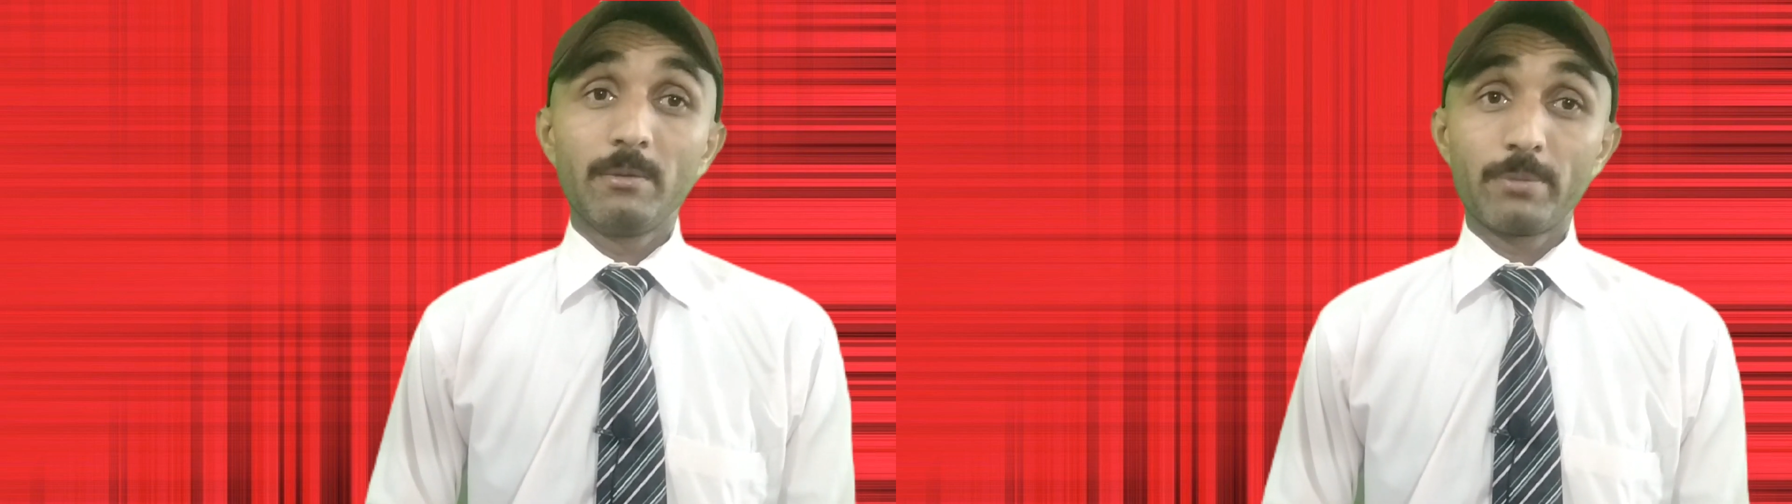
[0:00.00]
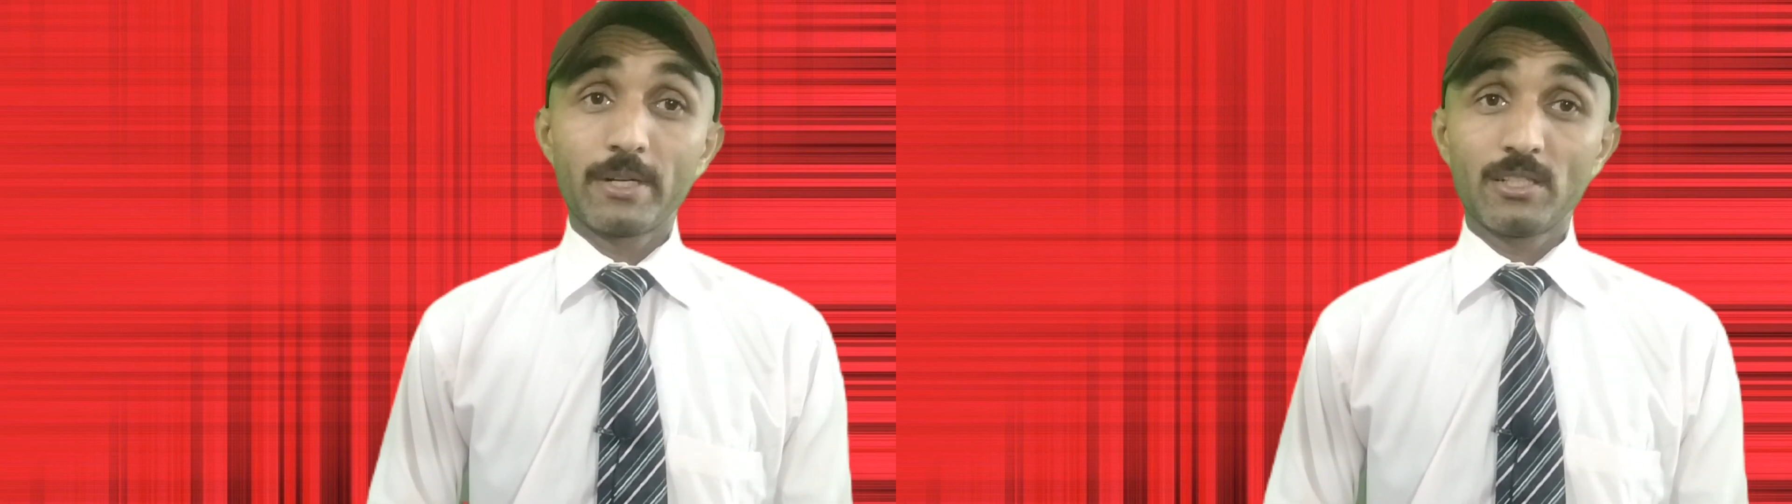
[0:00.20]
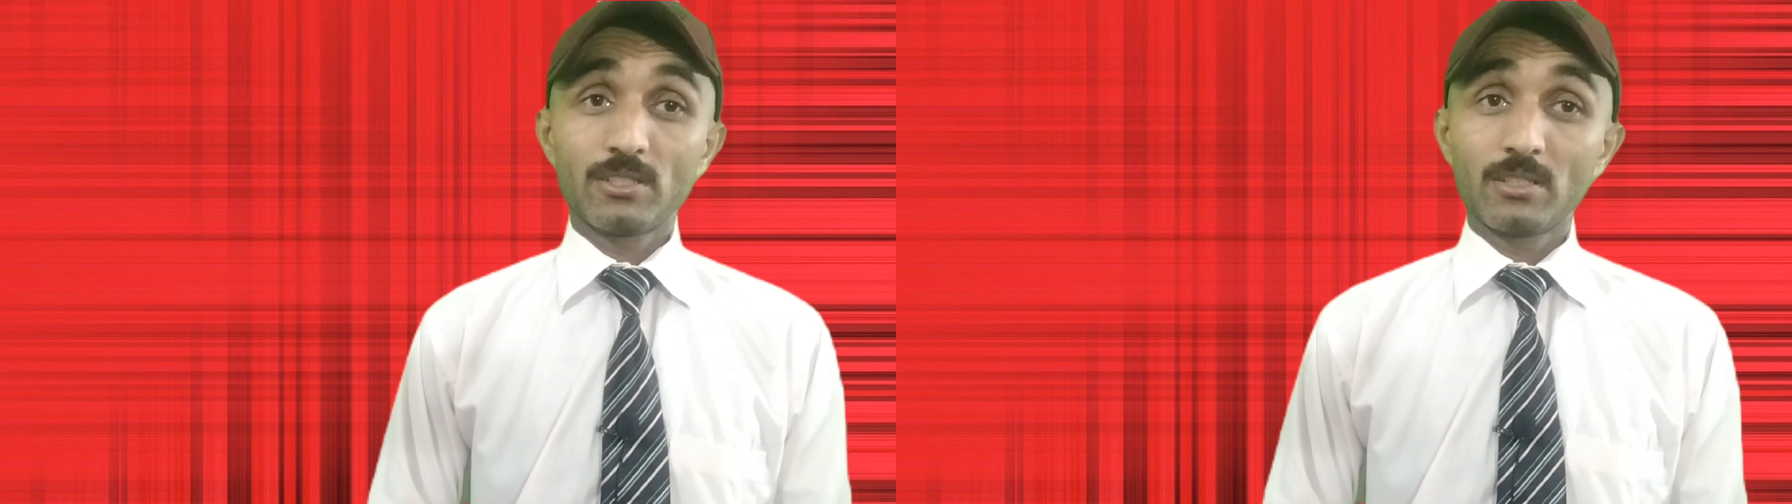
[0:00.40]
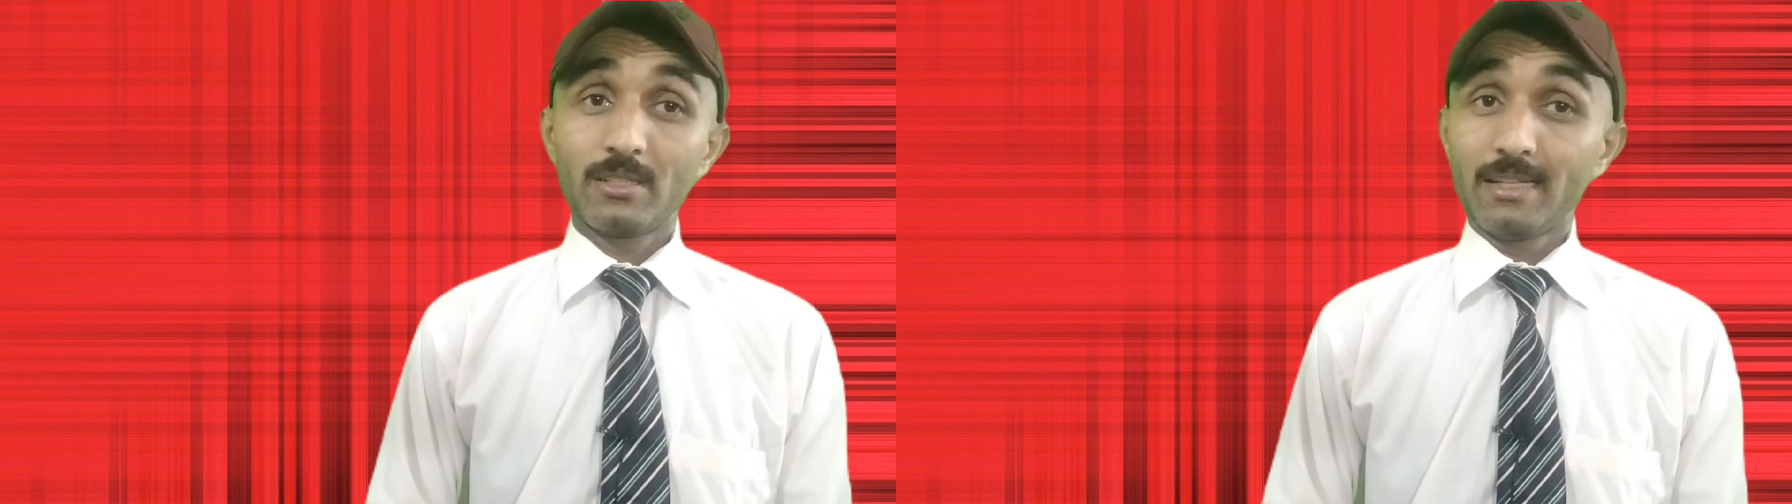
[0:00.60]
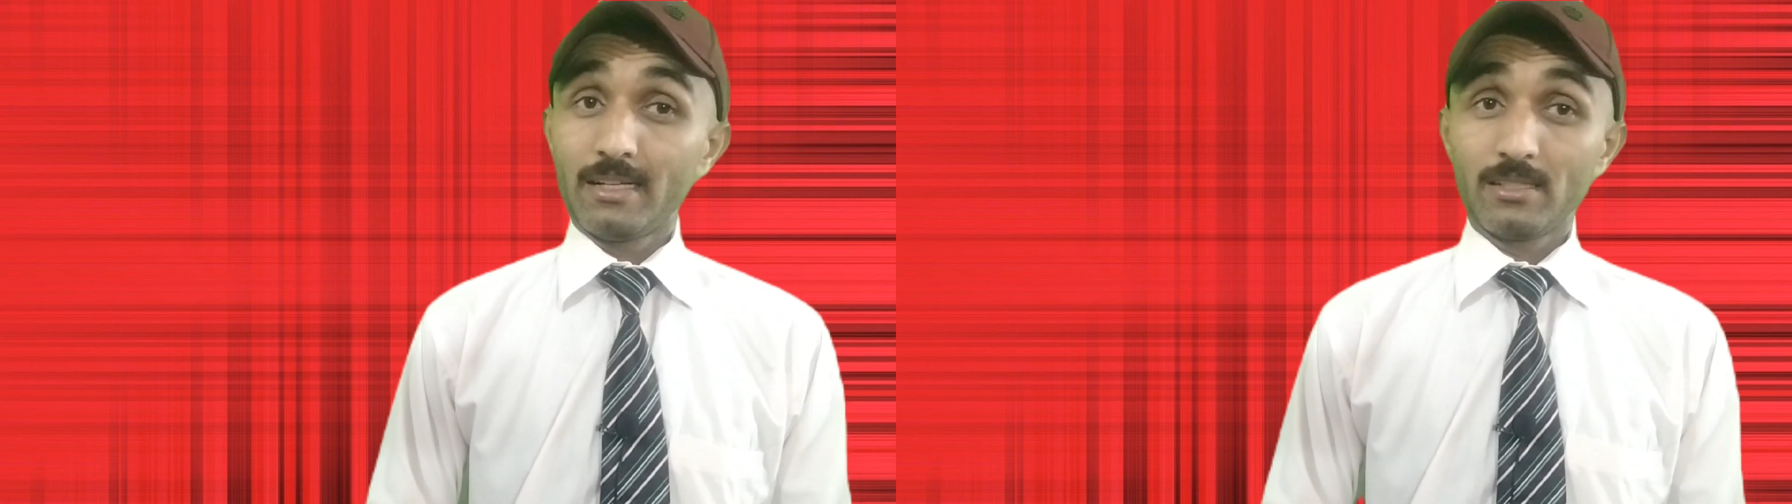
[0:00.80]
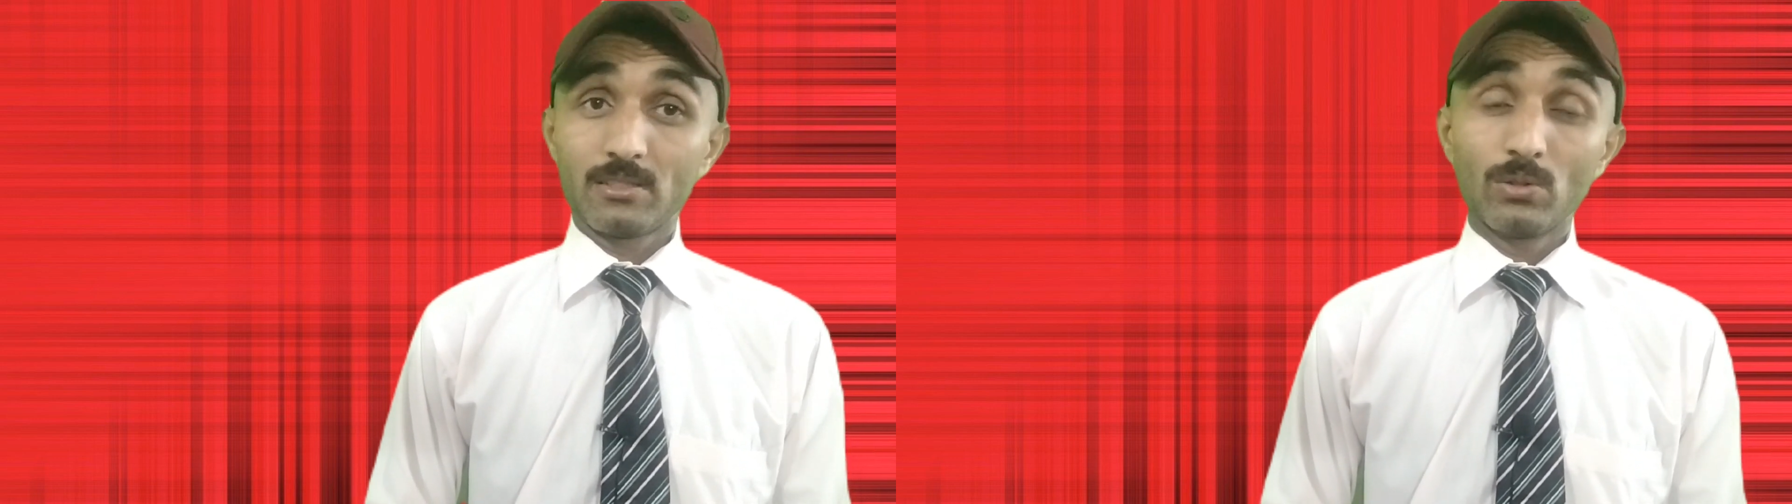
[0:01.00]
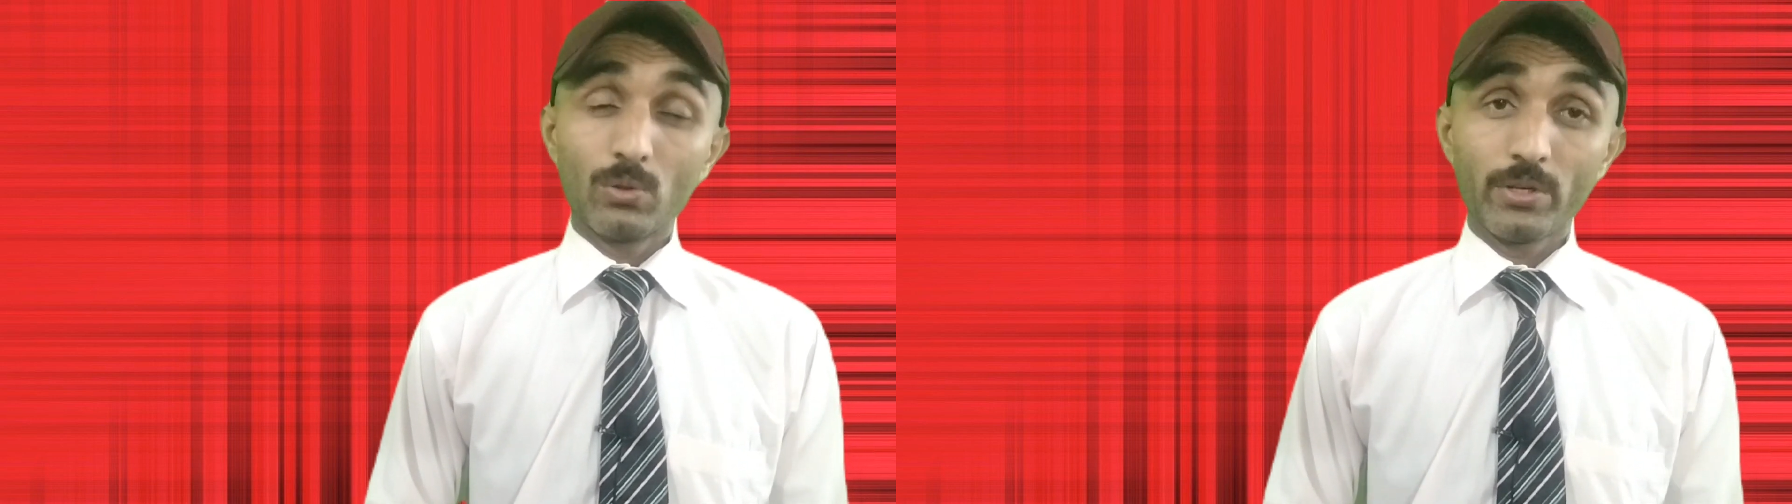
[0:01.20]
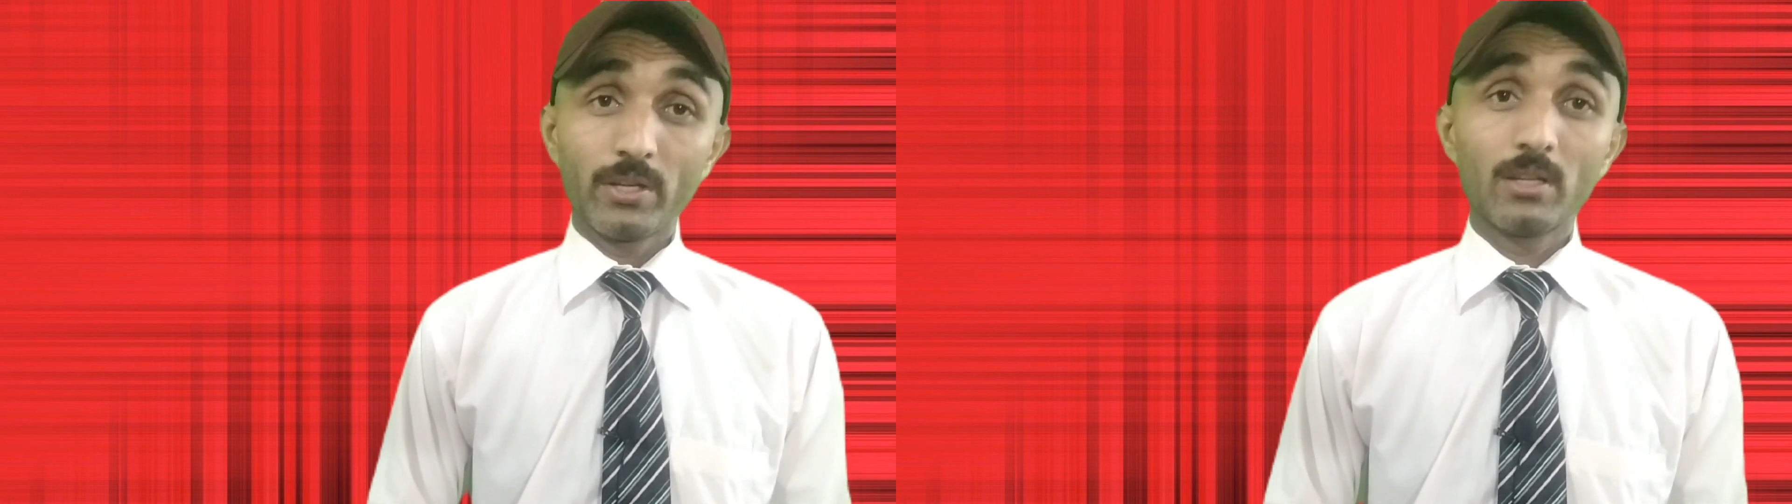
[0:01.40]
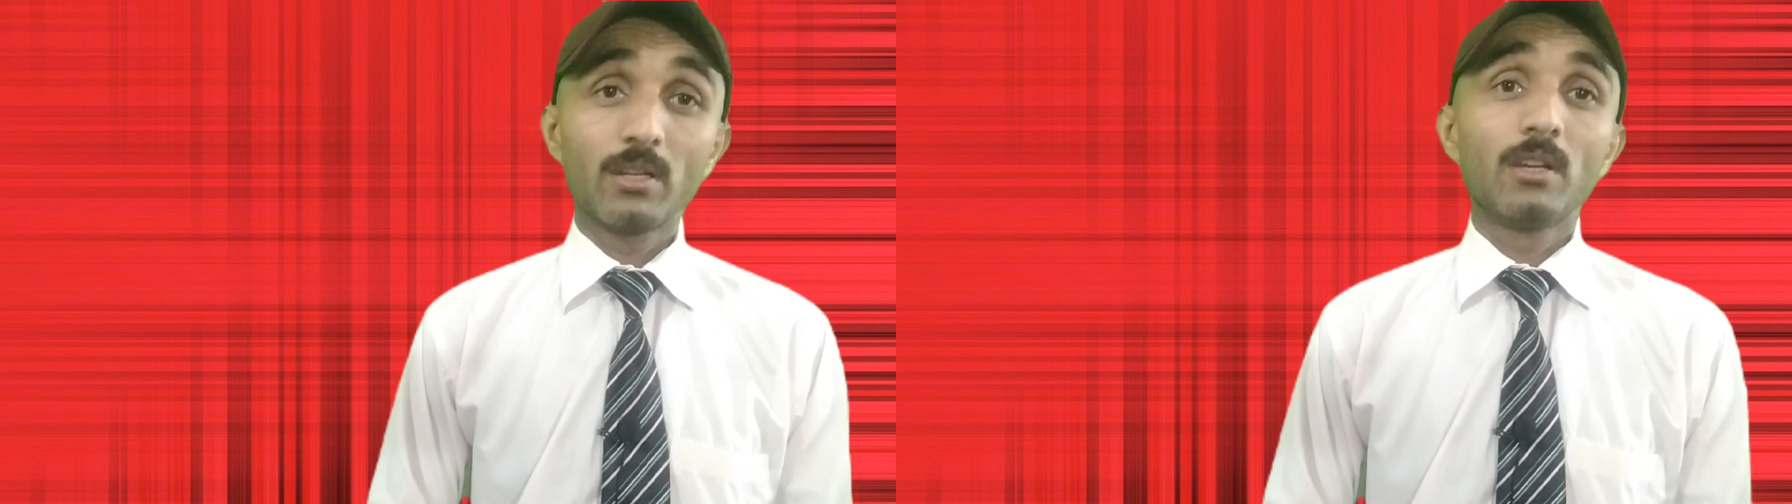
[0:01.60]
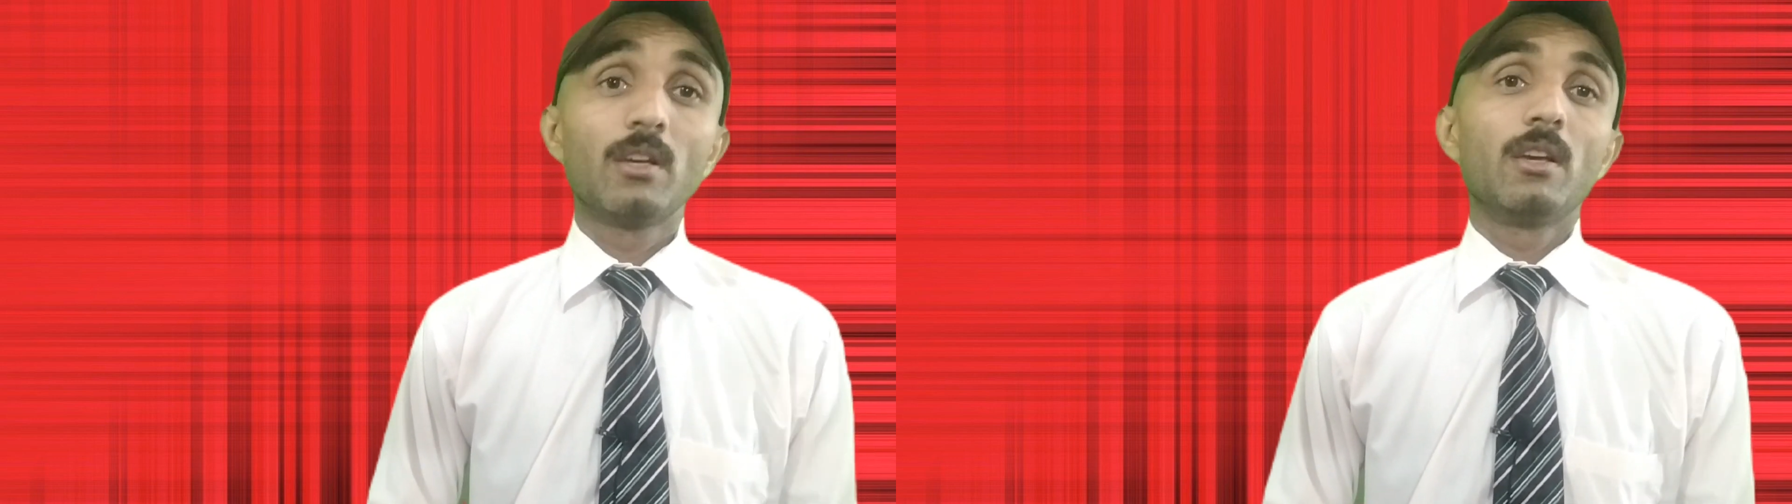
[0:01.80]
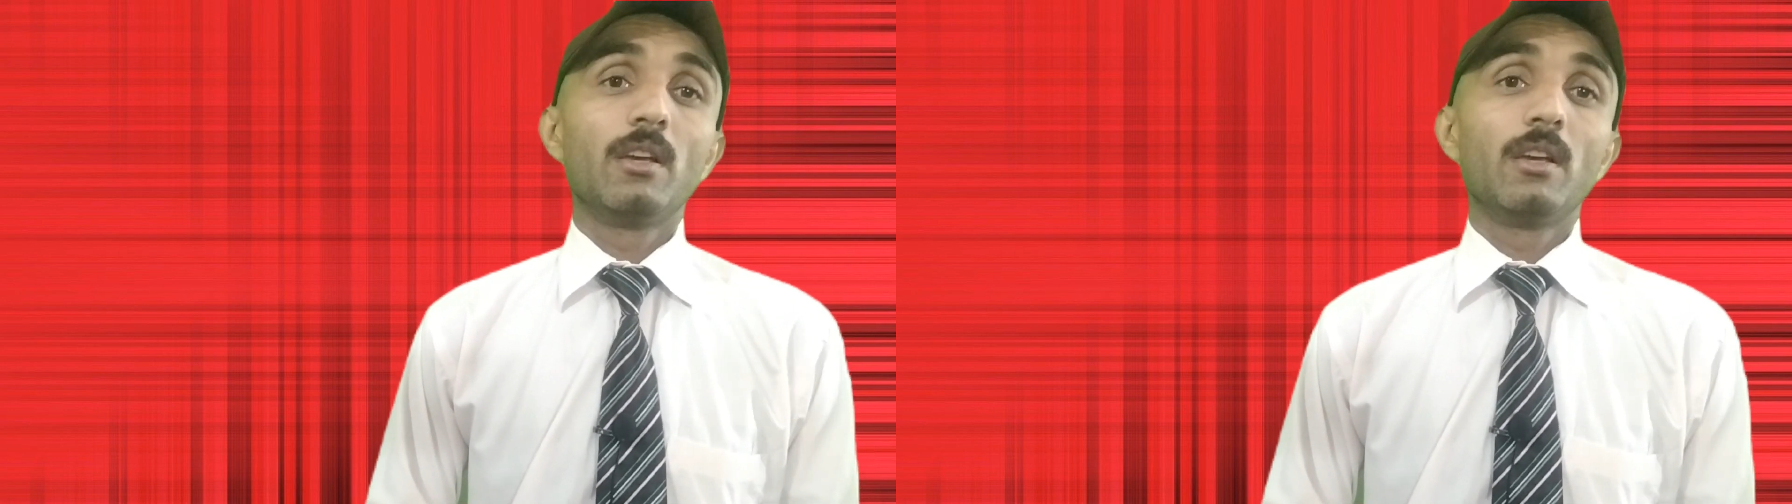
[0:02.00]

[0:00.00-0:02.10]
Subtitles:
impression that is going